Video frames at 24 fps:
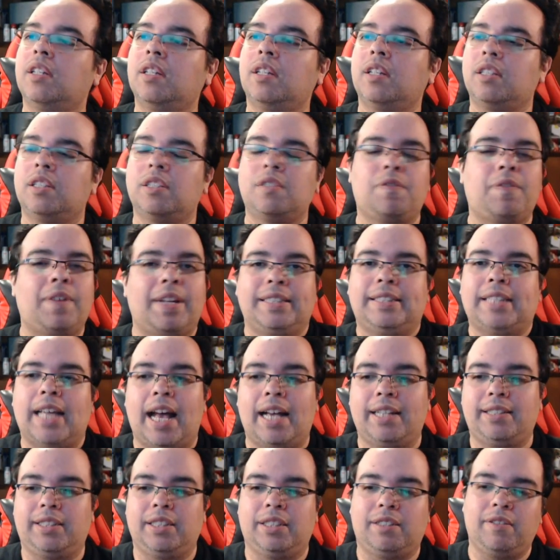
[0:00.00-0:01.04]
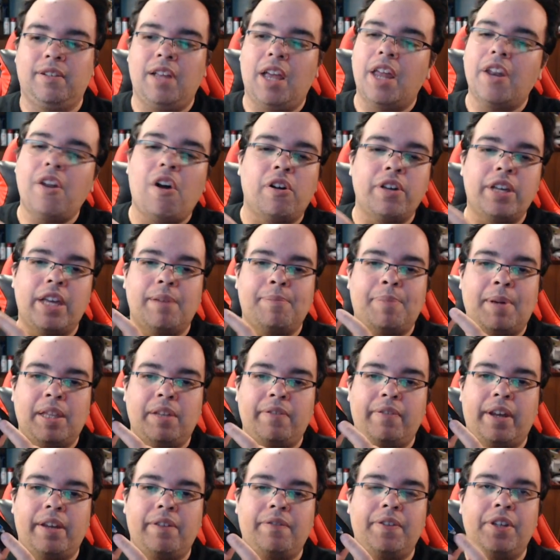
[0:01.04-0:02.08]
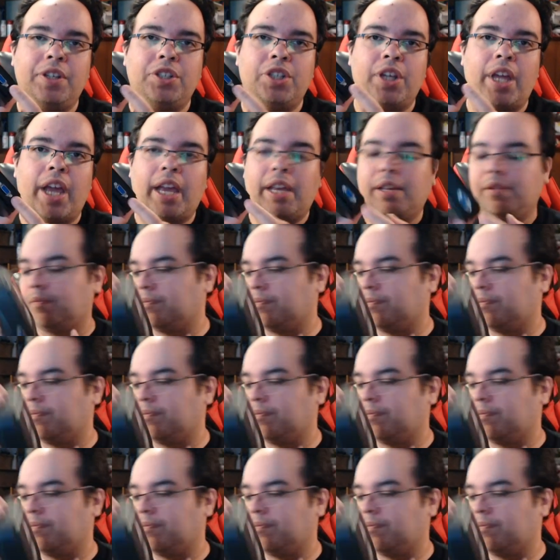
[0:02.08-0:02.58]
It's fantastic. And oh yeah, by the way, VGA.